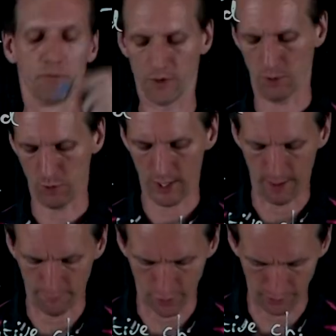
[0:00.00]
Now we
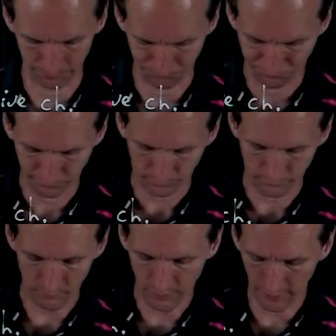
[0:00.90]
have our
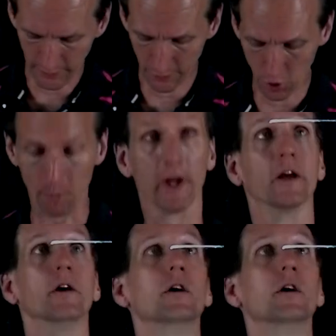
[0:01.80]
incoming